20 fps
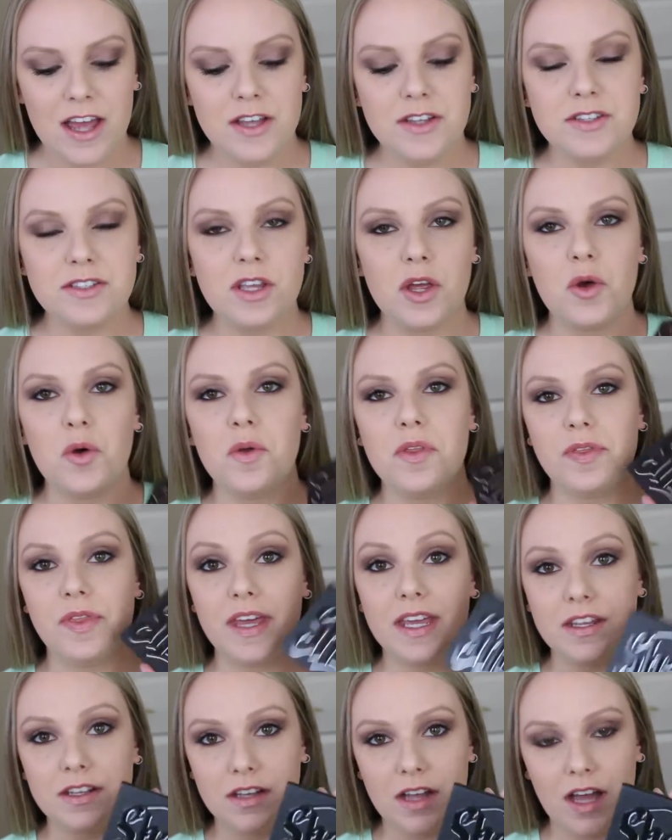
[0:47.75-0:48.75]
So
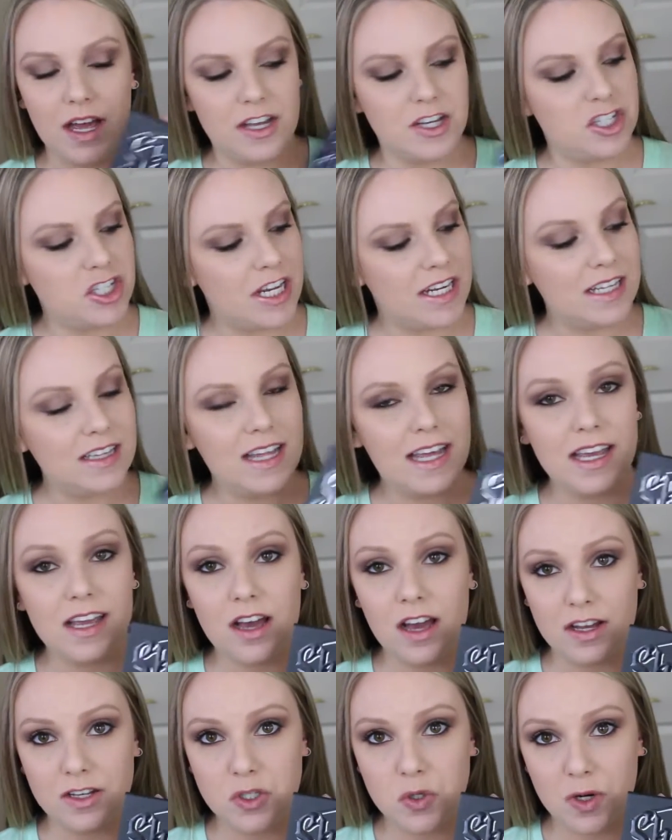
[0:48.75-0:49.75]
the Shade and Light
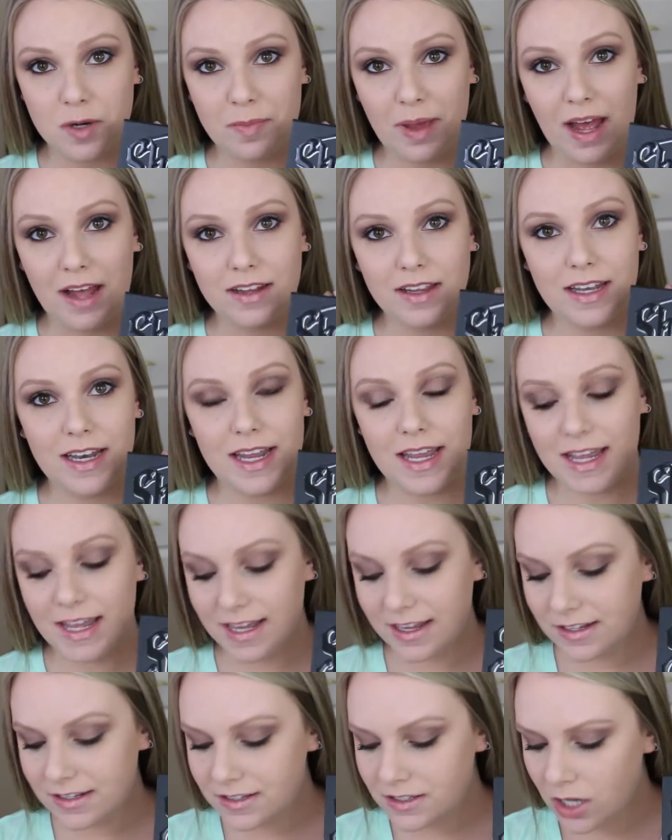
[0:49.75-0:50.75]
contour palette
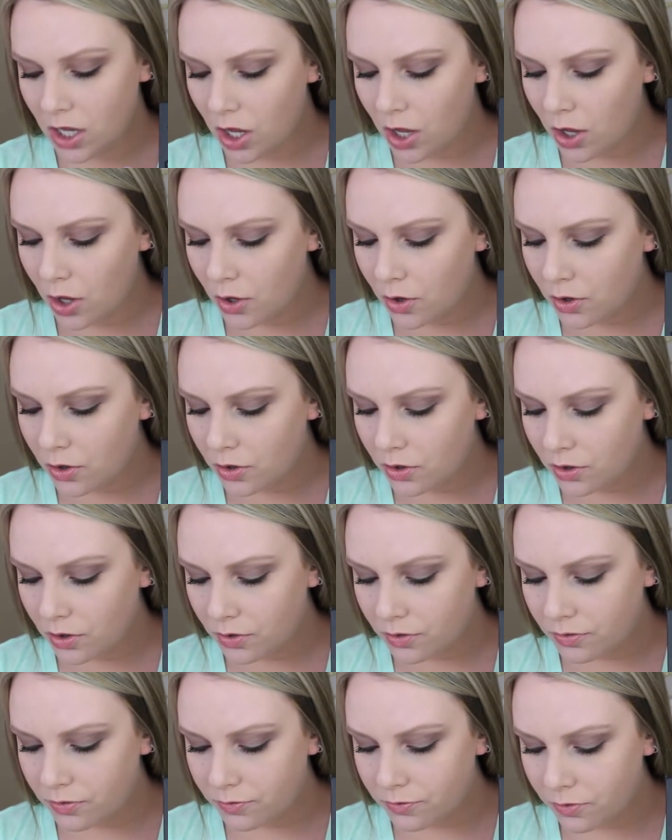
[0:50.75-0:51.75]
is
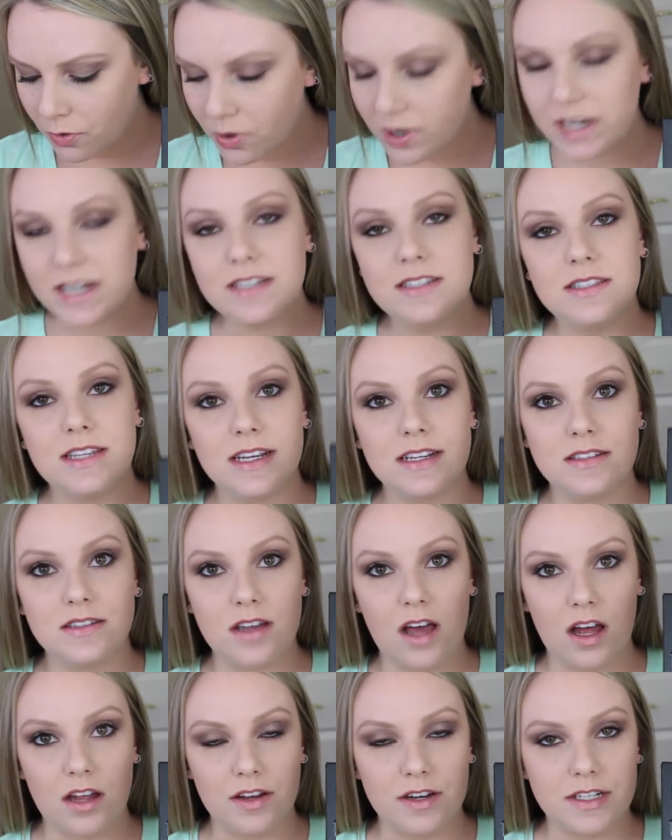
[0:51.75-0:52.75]

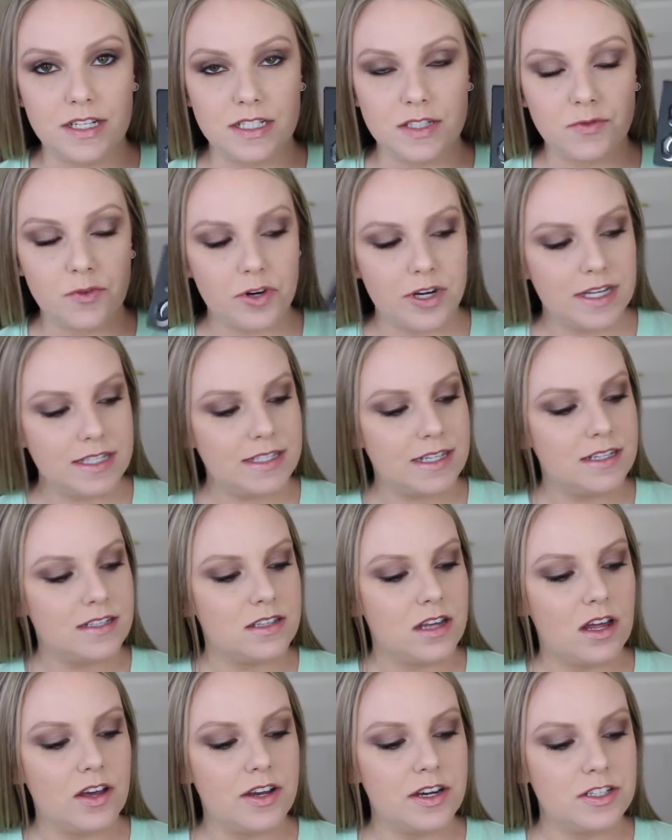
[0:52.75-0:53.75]
$46. It's
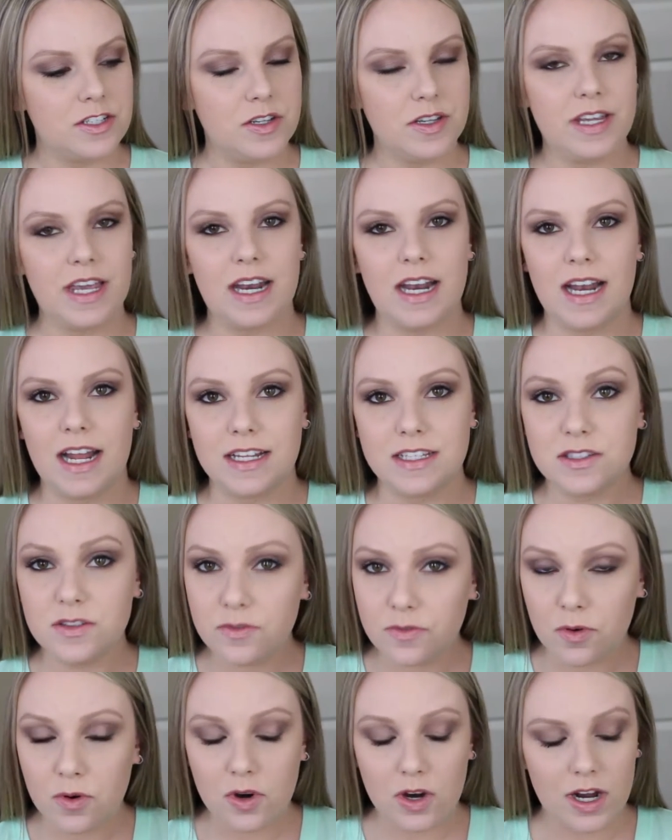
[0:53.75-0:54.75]
$46. You can get it at
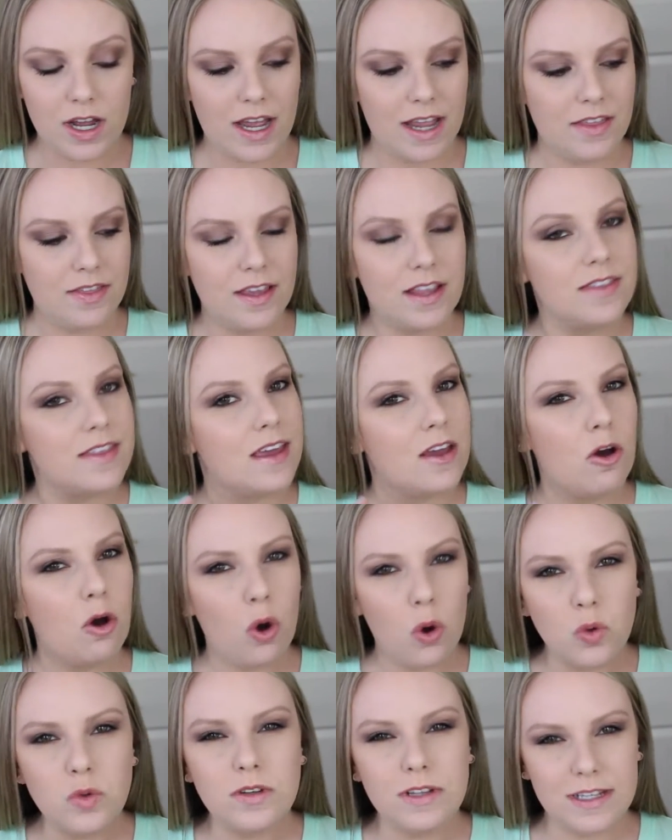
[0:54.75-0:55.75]
Sephora. I think they
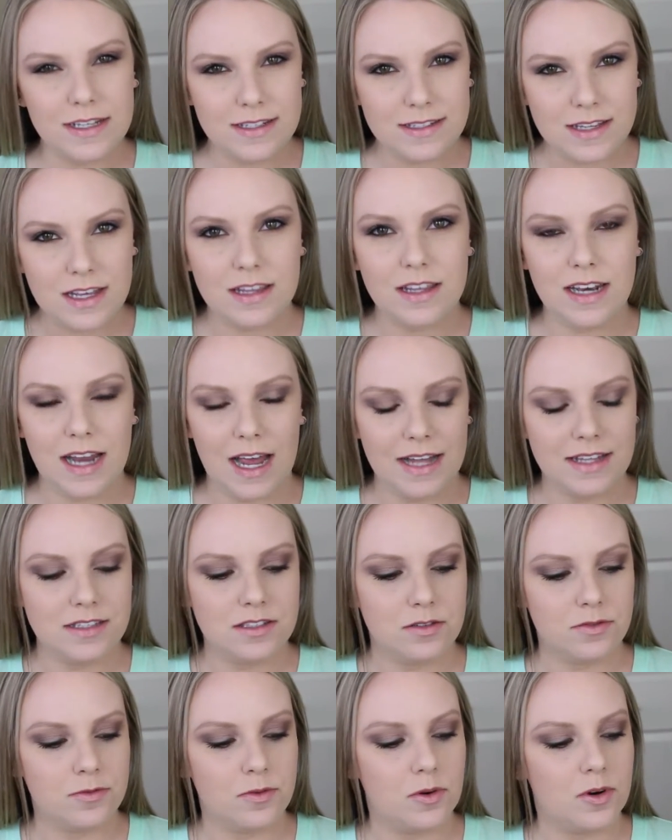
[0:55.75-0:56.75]
only sell it at
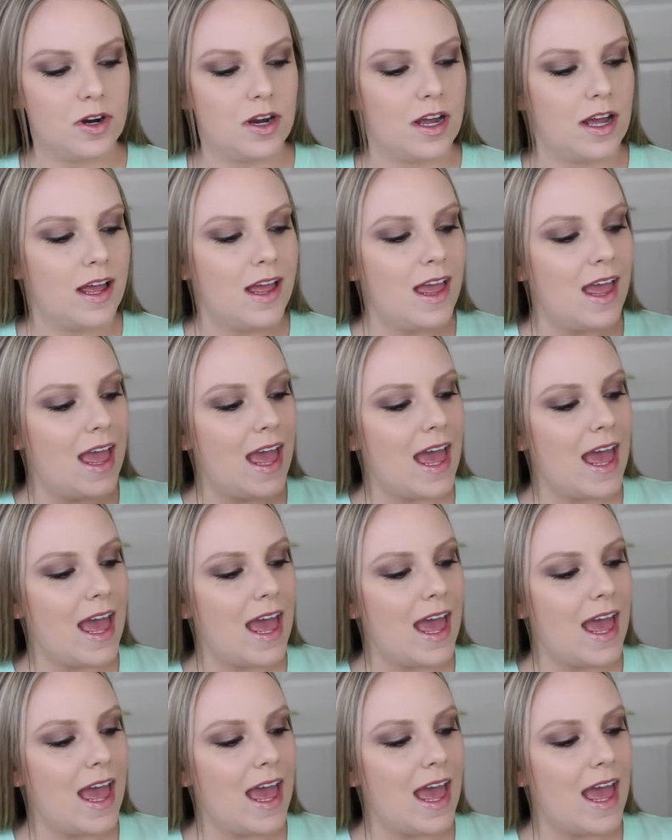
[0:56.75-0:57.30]
Sephora.